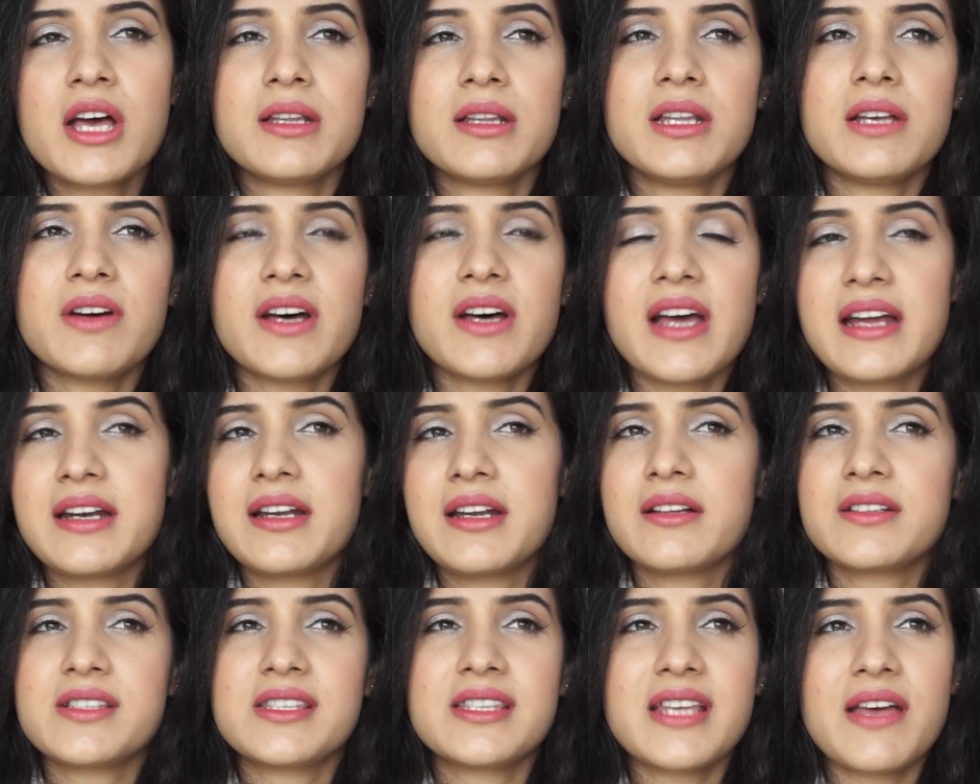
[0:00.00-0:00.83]
They were
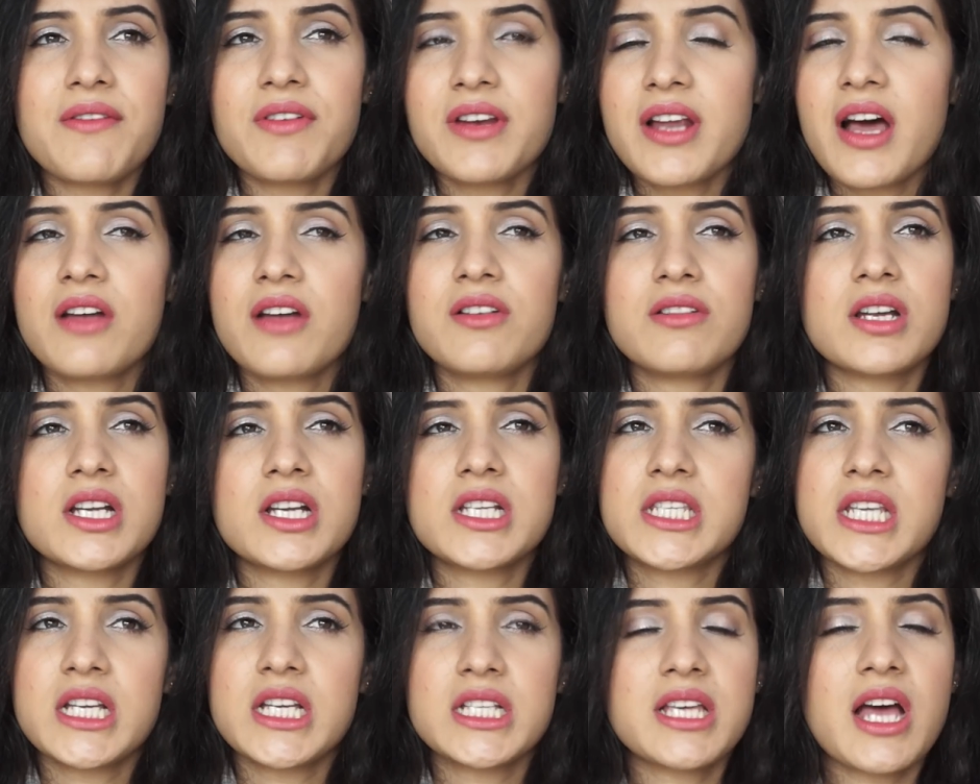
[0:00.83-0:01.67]
either 700,
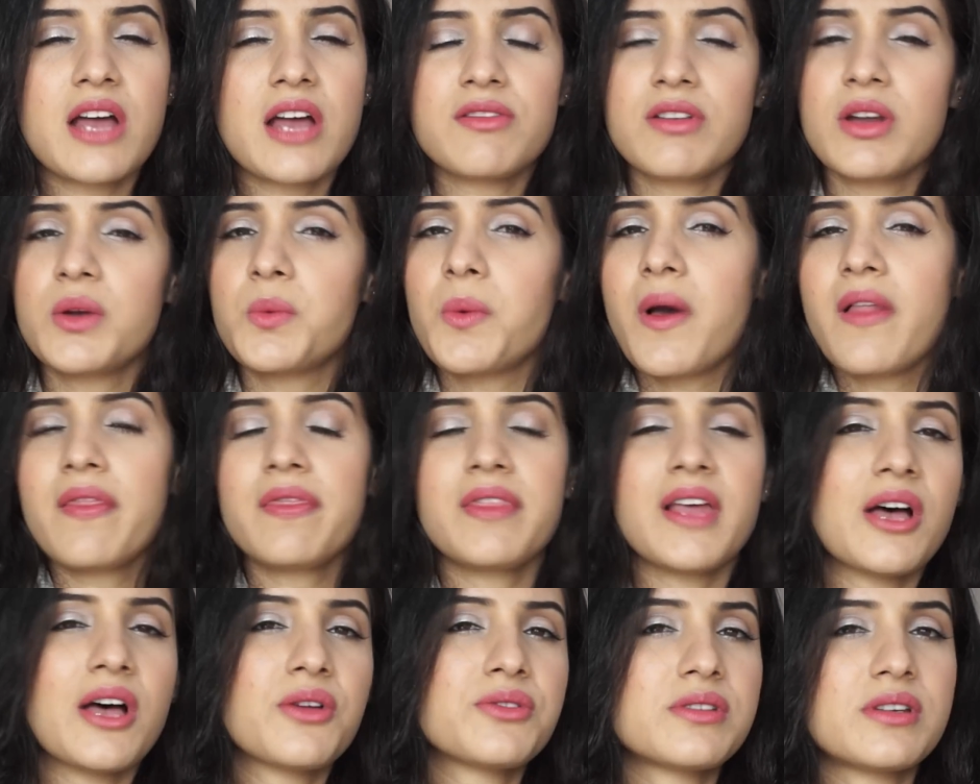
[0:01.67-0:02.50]
600,
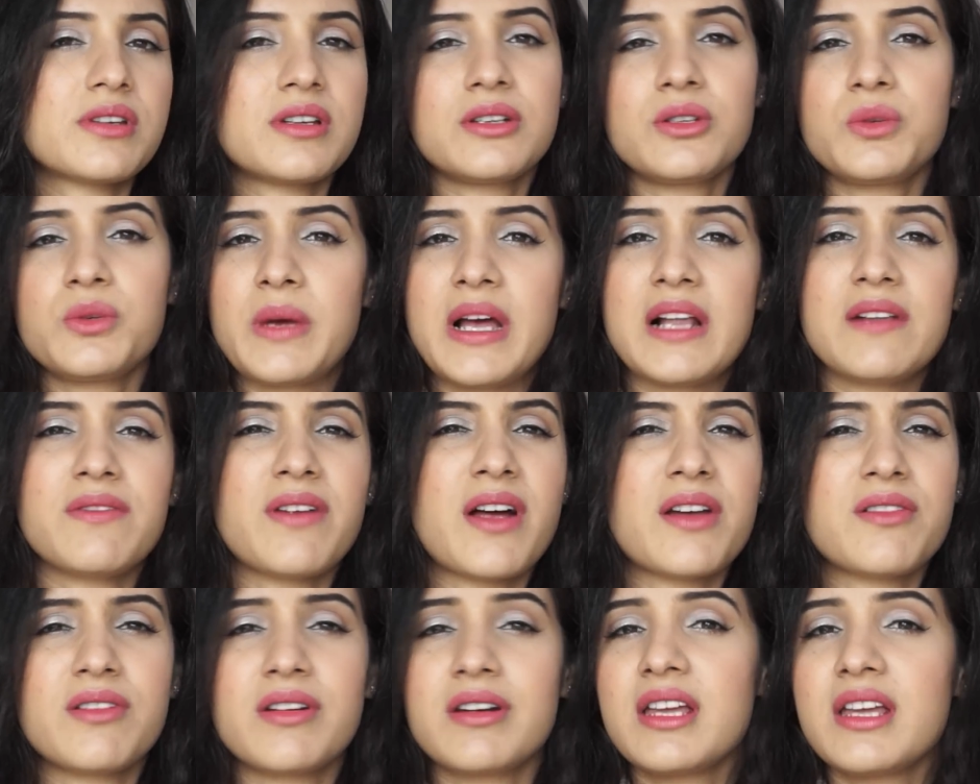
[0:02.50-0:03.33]
1000,
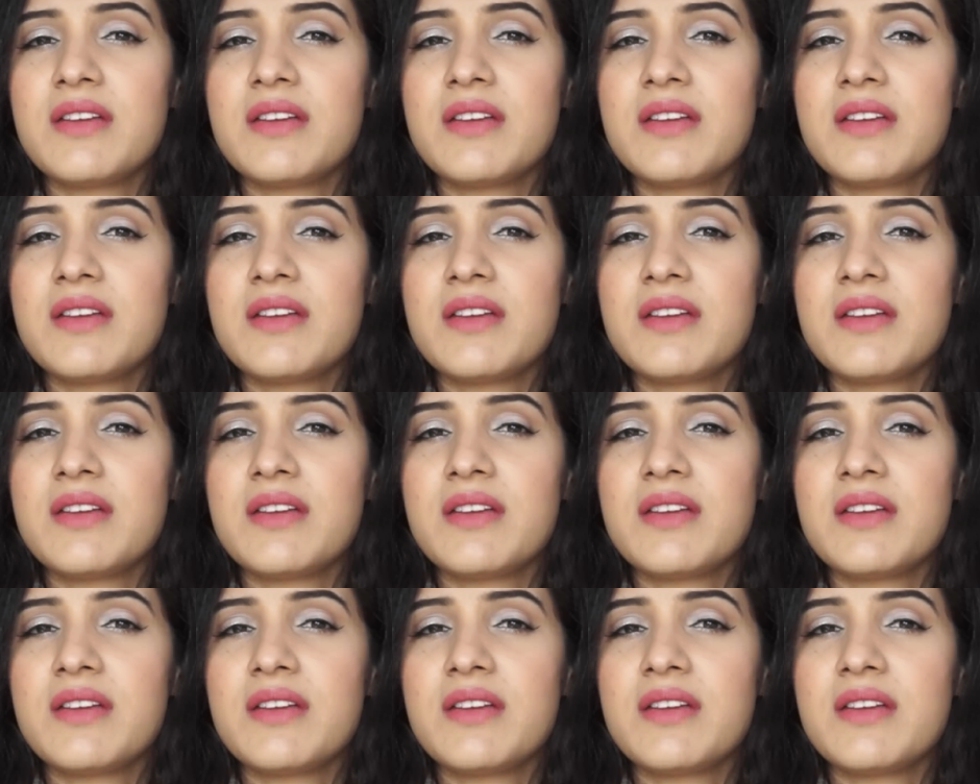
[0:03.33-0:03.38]
1200,